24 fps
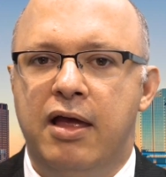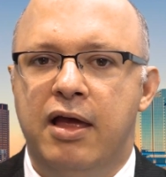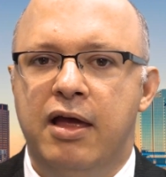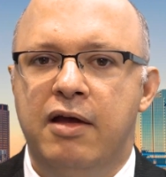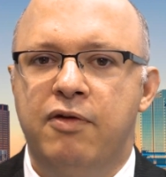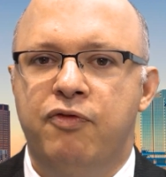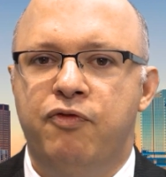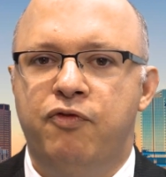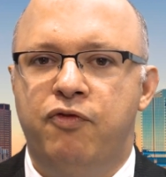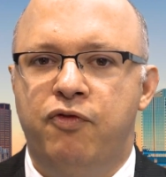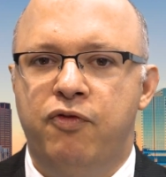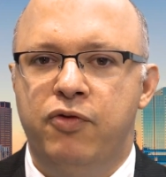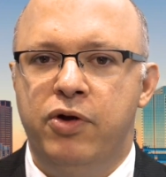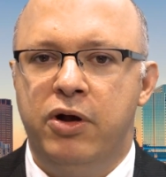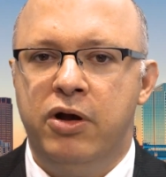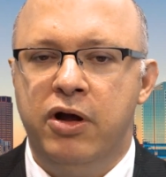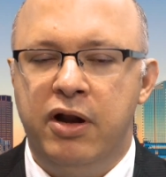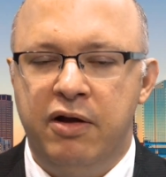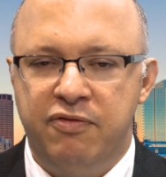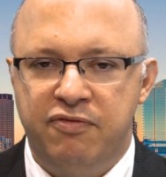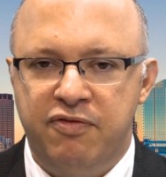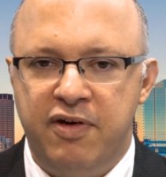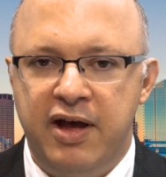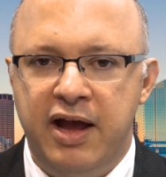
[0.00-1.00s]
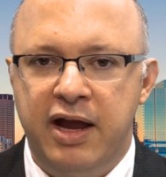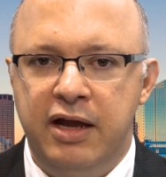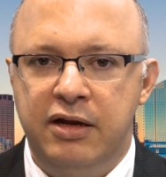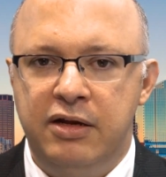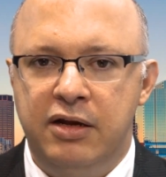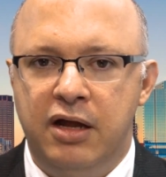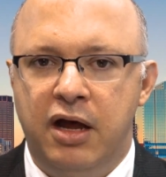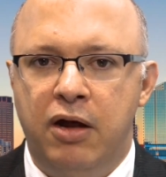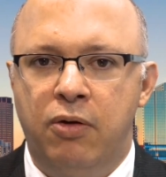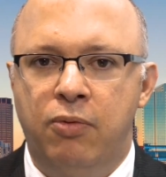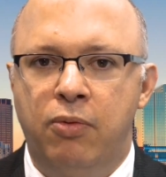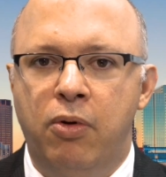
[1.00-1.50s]
if we're going to
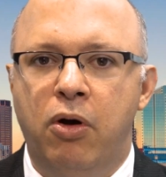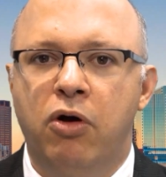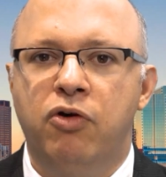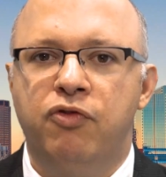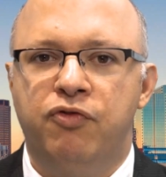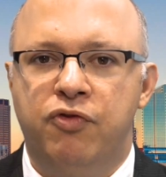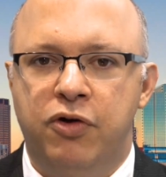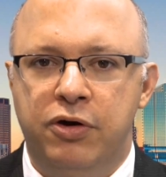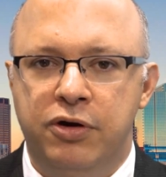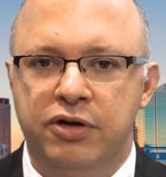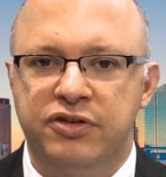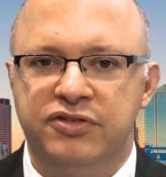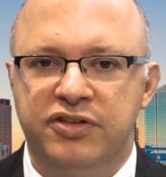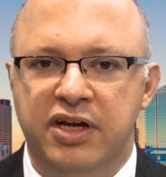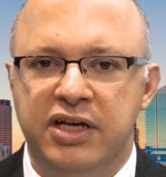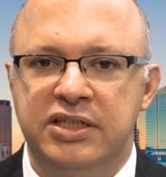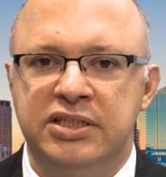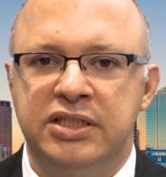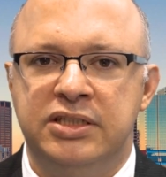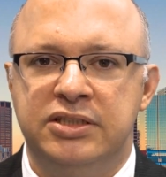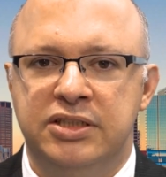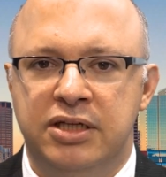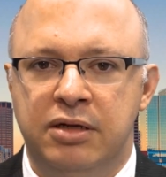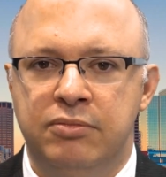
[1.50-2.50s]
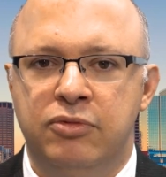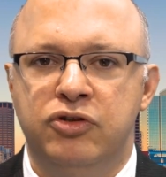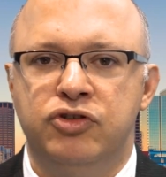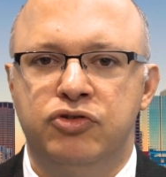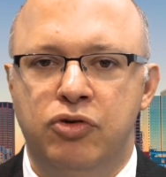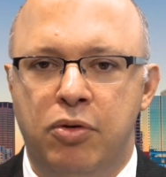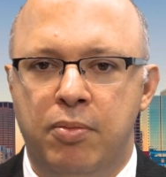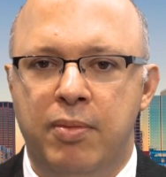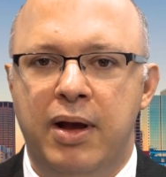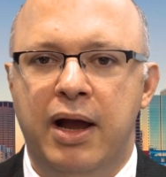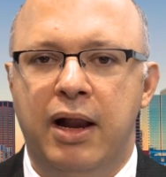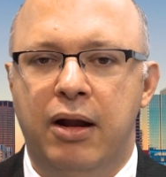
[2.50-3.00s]
find a role for those agents in
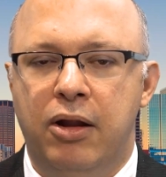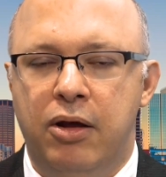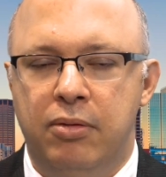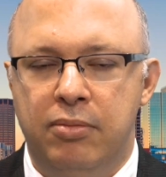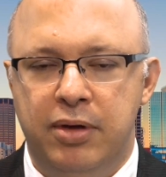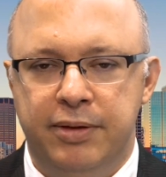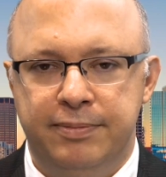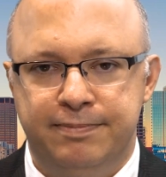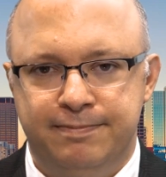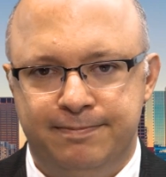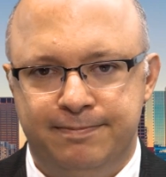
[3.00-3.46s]
multiple myeloma.